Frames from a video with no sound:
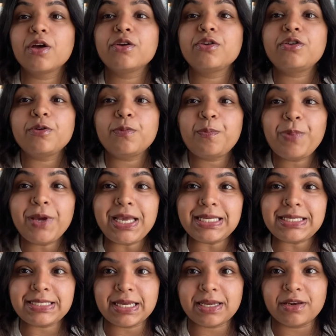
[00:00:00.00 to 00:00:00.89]
To be
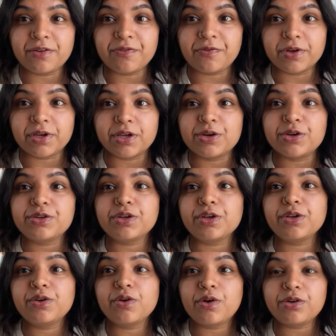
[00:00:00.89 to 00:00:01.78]
significant,
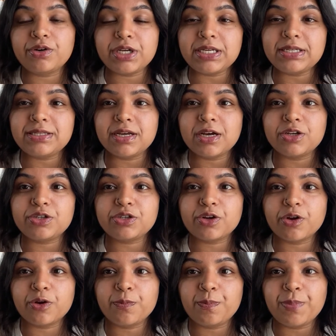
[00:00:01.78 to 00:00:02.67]
your research
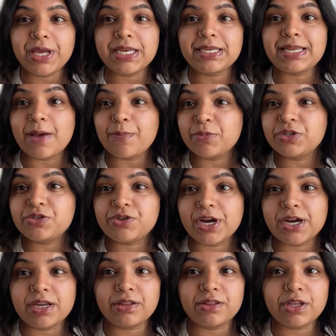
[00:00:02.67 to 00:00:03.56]
could be
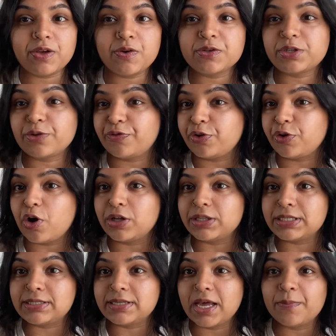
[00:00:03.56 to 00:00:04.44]
demonstrating the use of a
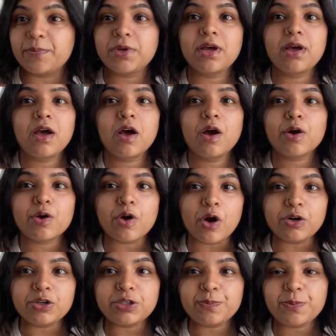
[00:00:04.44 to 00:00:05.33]
concept,
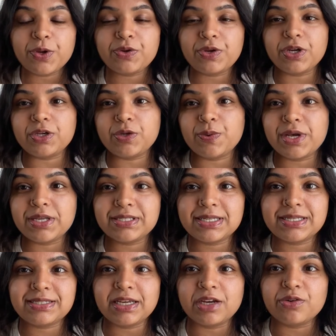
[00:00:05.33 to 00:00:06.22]
contributing to
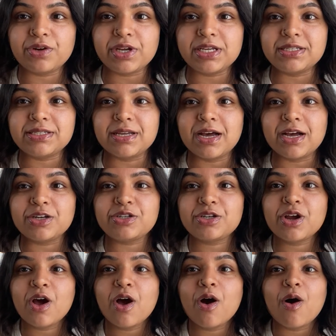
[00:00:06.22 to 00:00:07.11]
existing research,
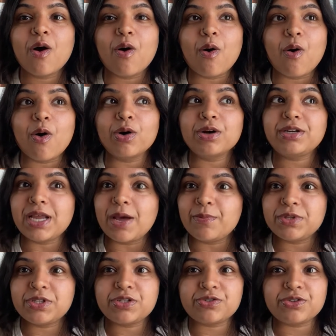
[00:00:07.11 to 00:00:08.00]
or
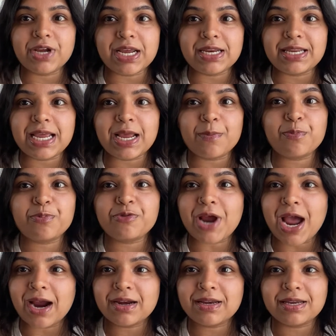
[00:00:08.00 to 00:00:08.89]
demonstrating
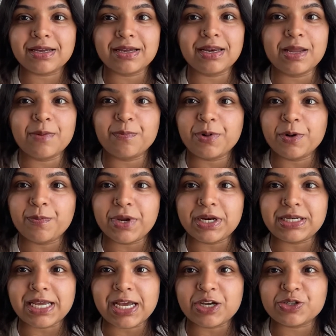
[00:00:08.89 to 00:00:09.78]
practical
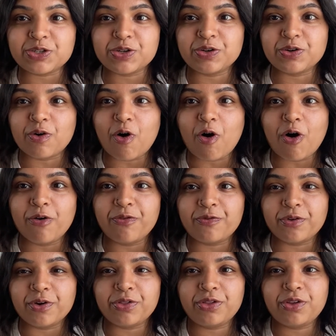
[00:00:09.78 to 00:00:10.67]
implementation of
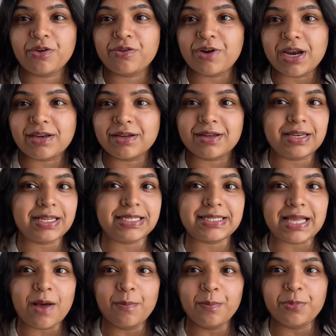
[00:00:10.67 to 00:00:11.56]
a theoretical
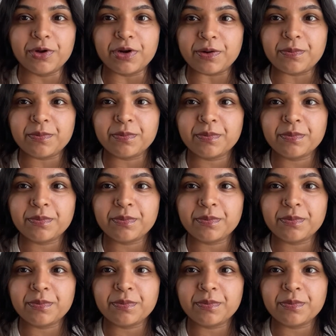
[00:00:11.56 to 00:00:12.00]
example.